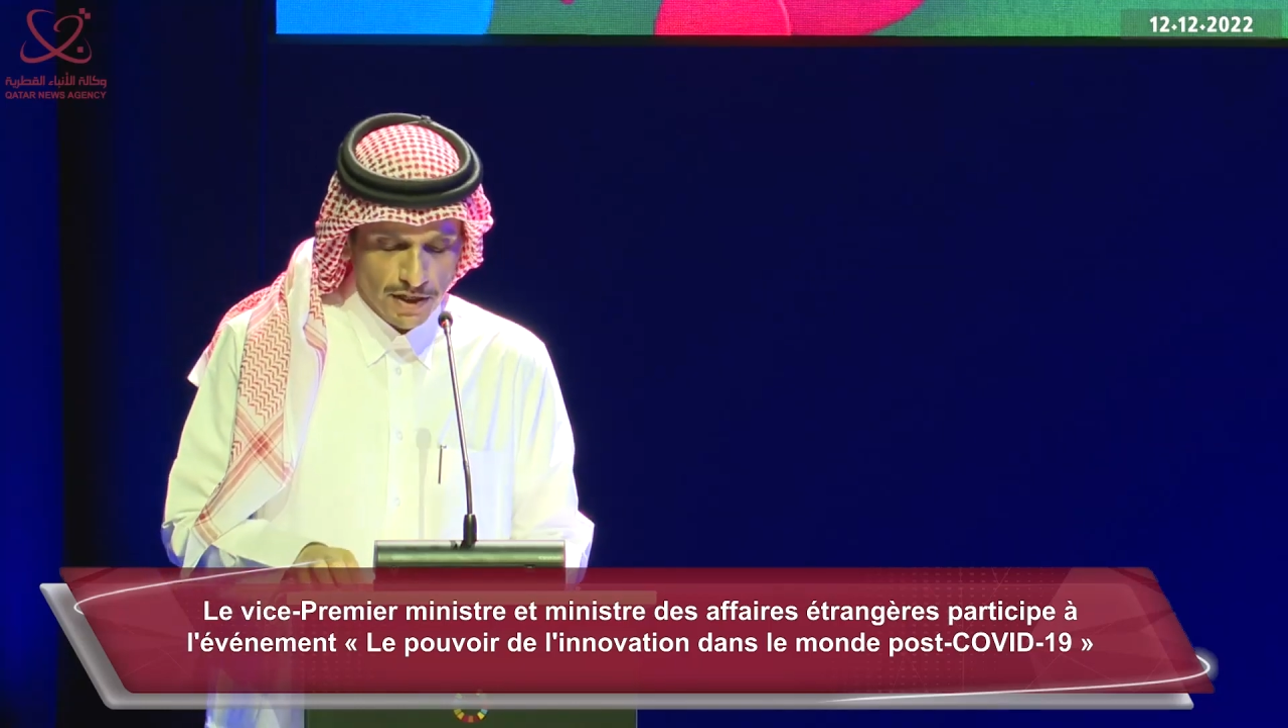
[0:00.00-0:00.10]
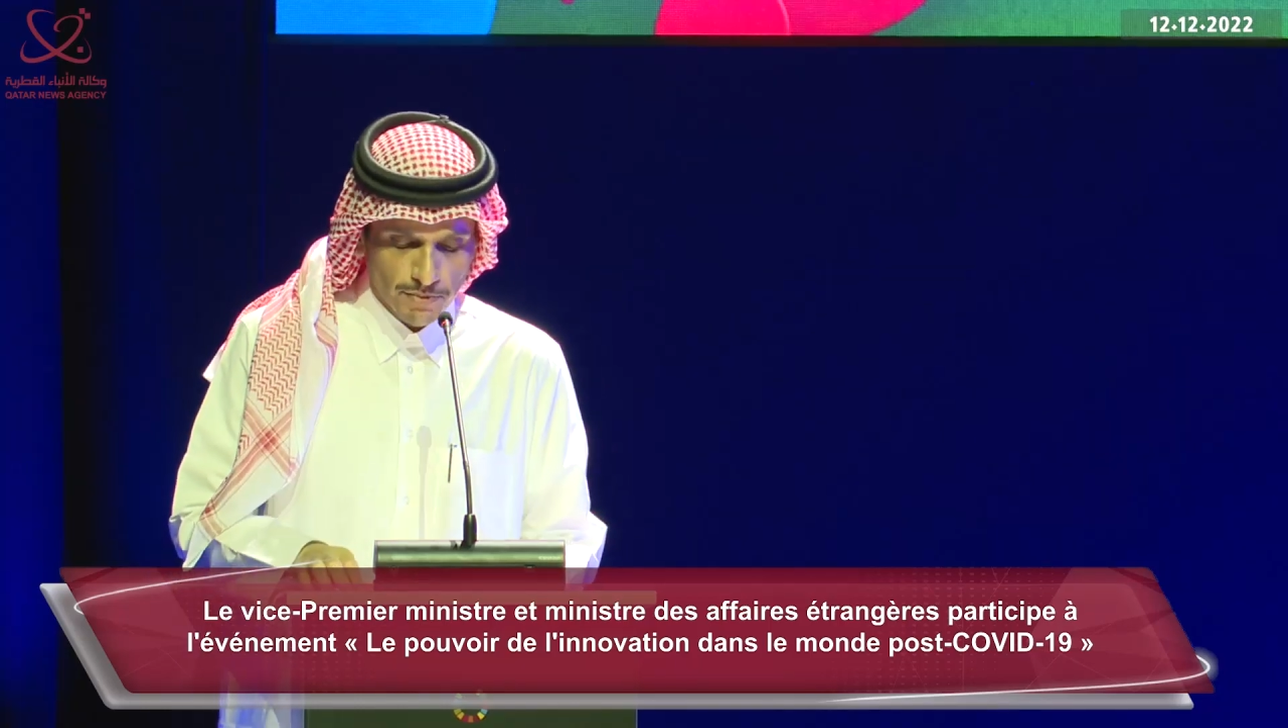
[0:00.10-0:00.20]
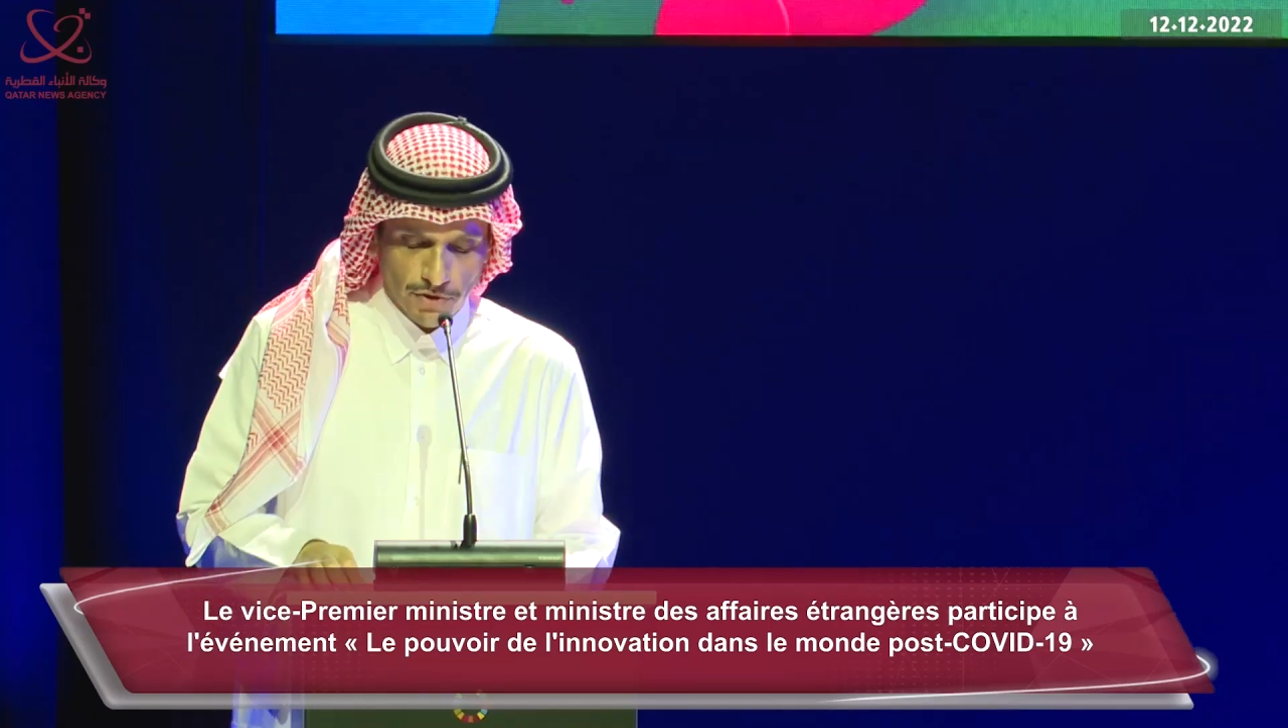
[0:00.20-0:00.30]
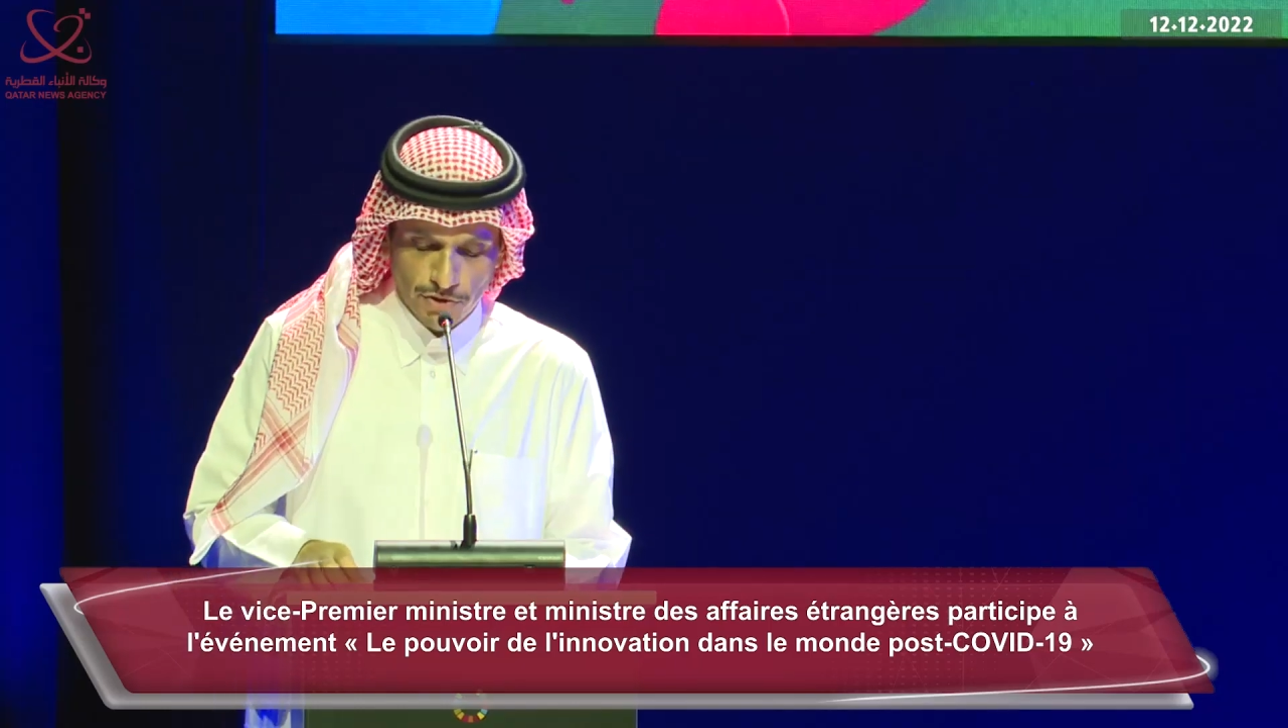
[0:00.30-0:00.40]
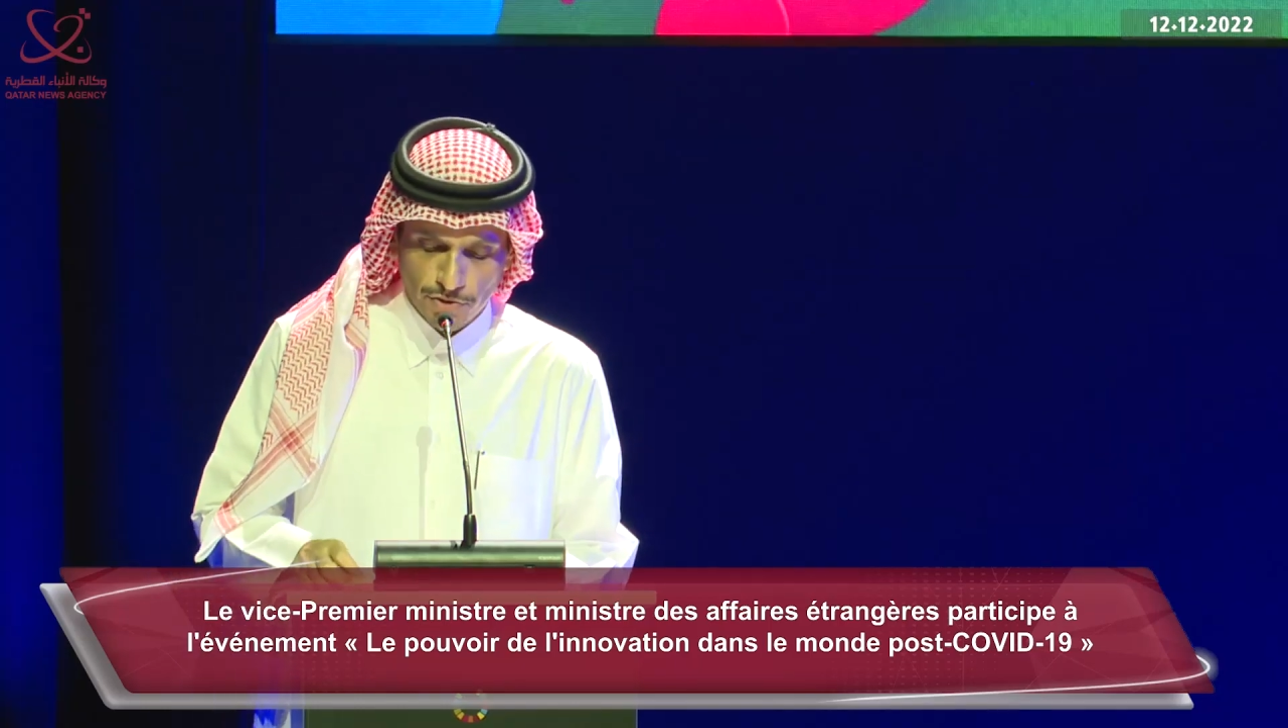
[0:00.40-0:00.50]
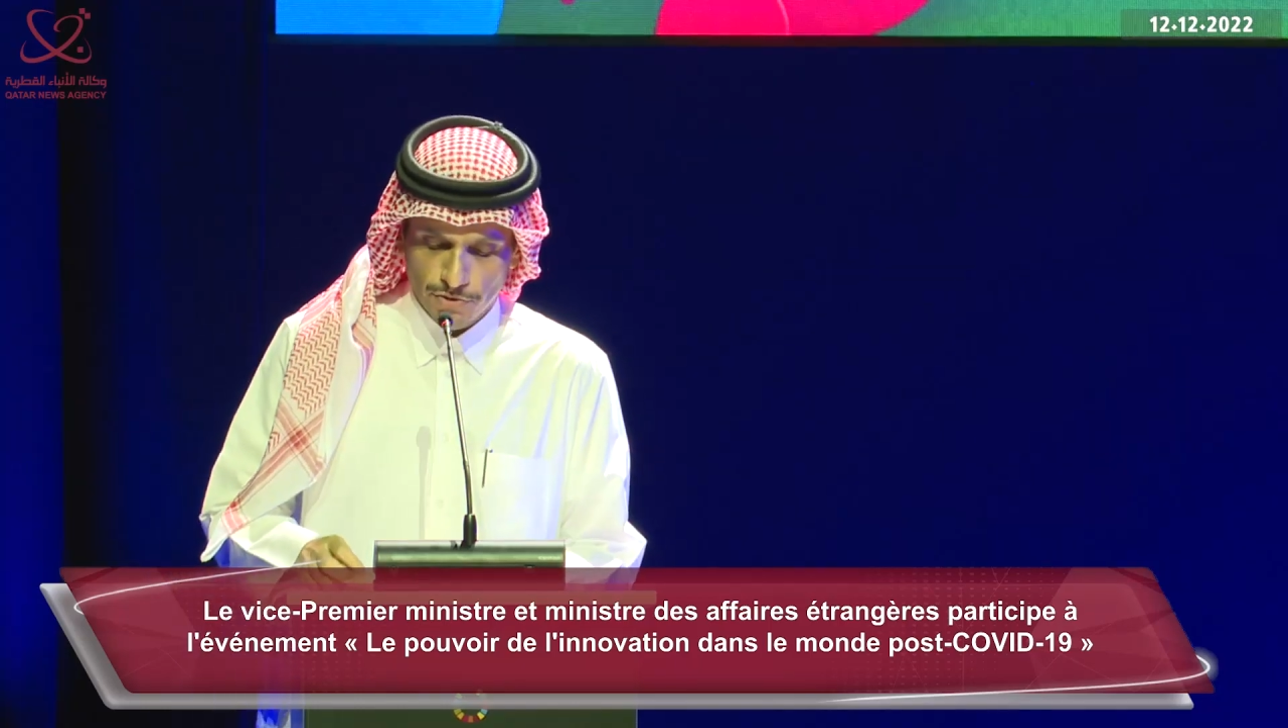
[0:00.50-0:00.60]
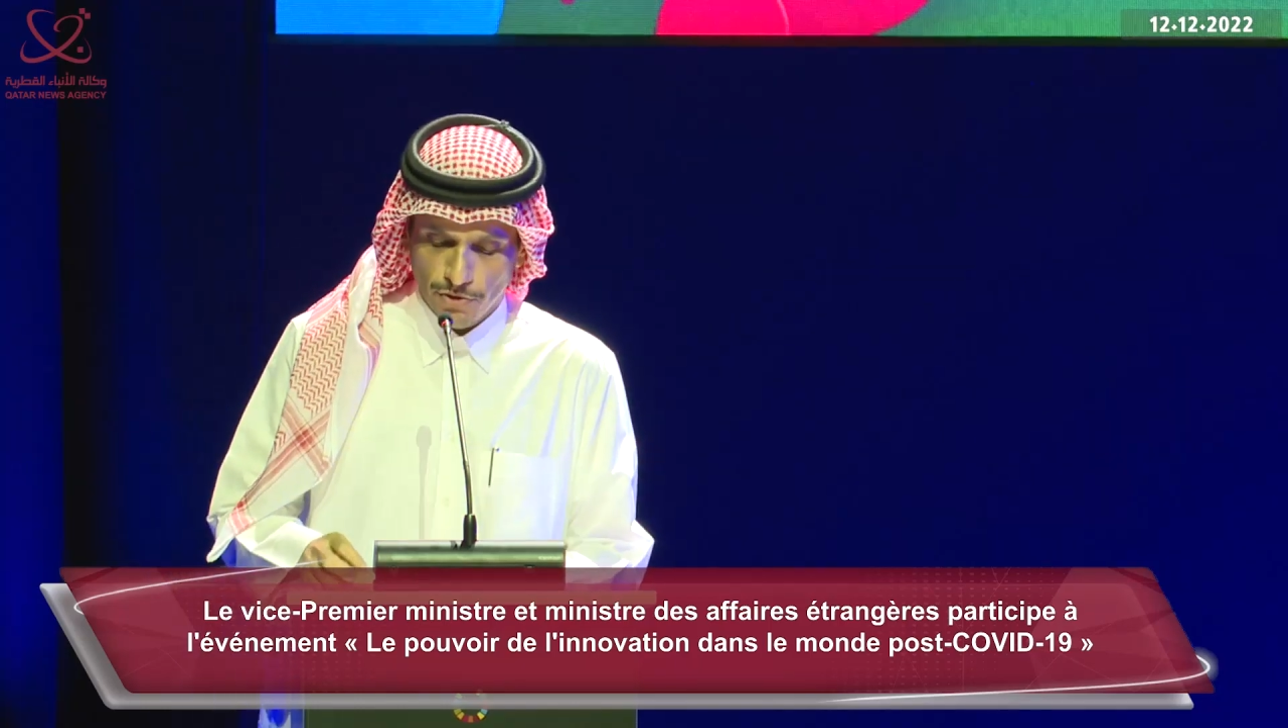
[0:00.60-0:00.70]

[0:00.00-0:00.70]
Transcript: among you